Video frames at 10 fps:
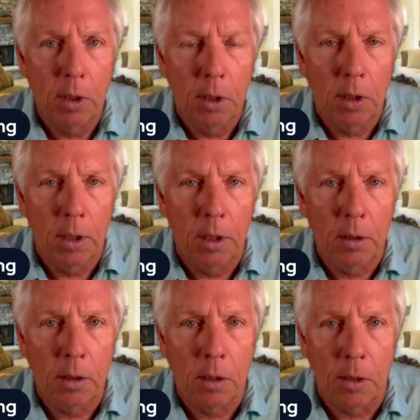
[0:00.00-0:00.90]
And
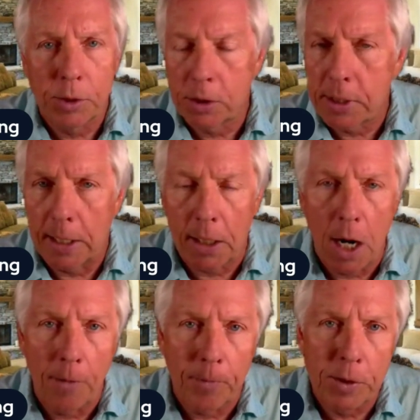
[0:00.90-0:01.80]
I was just at a
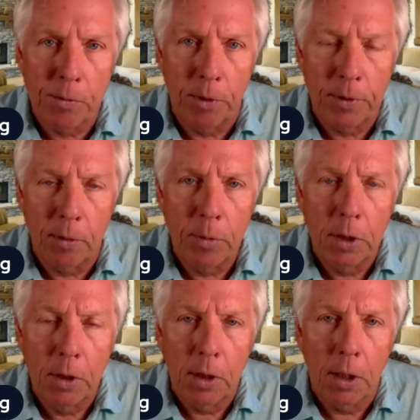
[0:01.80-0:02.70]
conference with him,
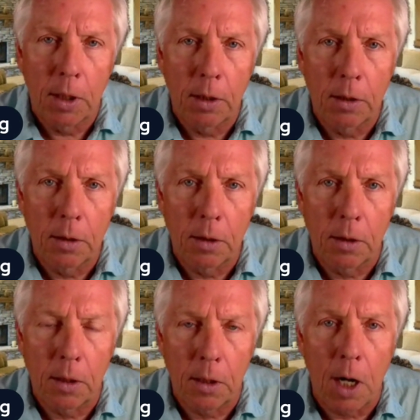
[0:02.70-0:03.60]
and
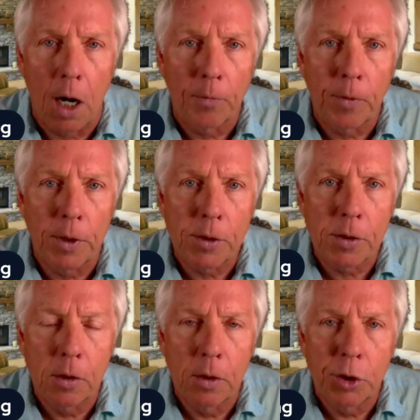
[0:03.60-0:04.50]
a
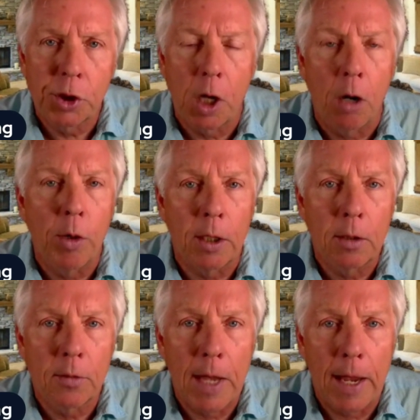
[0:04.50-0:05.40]
conference
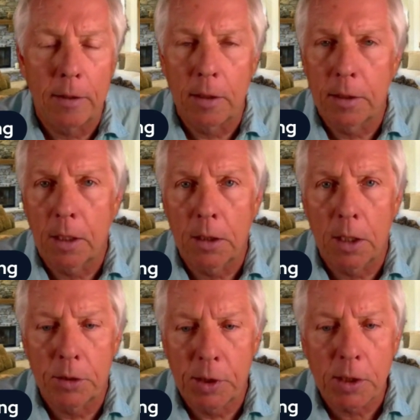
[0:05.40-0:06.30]
showing that on
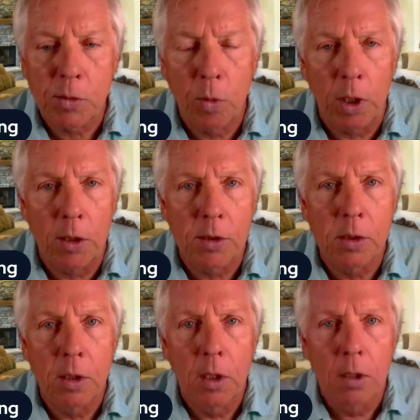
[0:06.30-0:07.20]
6 weeks,
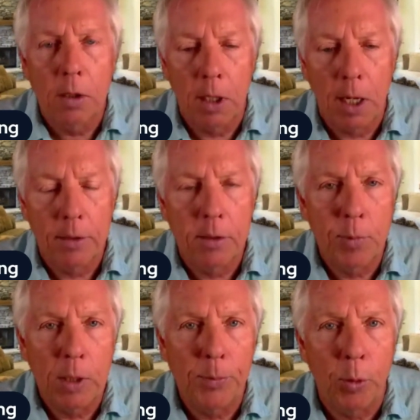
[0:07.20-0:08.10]
they had
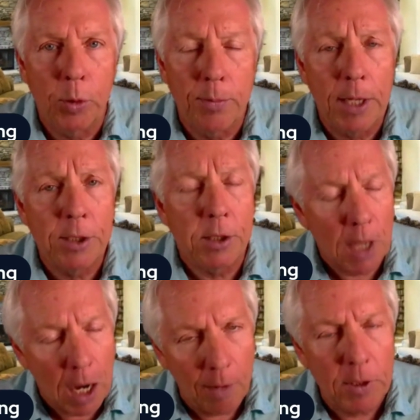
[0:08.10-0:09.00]
people with dementias.
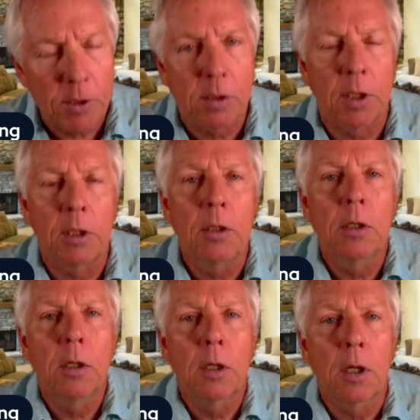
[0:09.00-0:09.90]
Obviously,
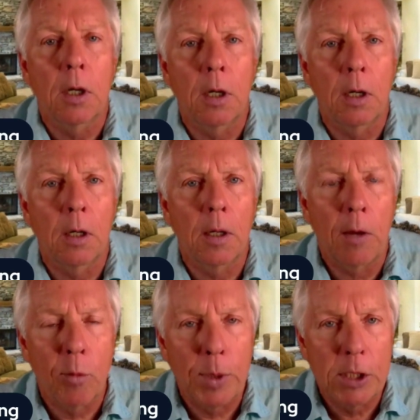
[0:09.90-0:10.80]

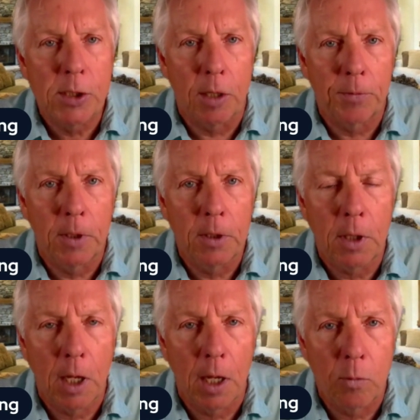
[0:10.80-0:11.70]
everybody's different
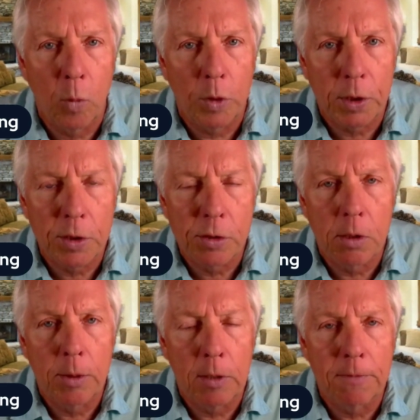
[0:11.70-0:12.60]
and what the
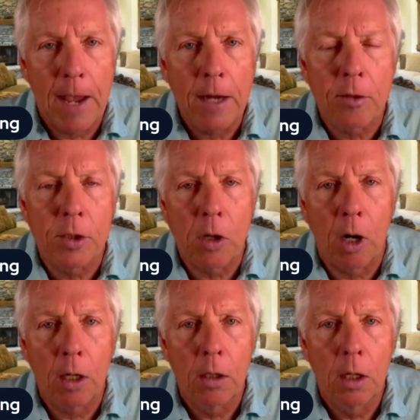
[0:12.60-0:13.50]
contributing factors
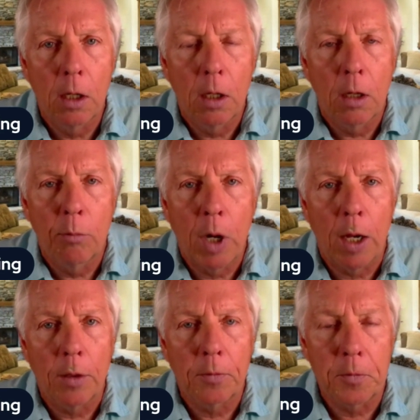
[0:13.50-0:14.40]
are.
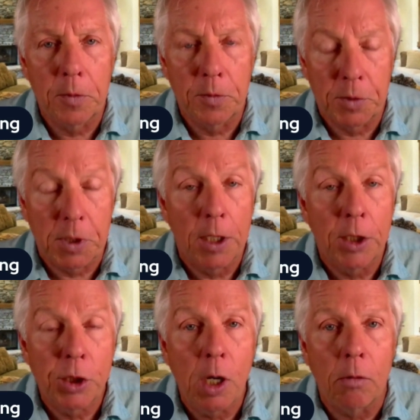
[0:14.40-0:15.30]
But studies
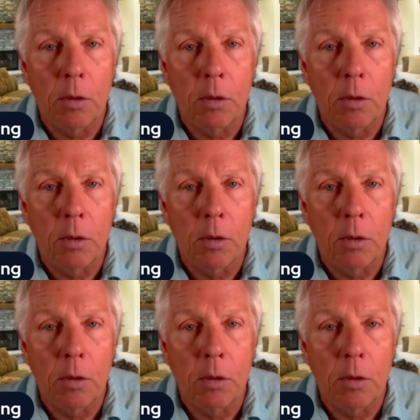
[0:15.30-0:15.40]
show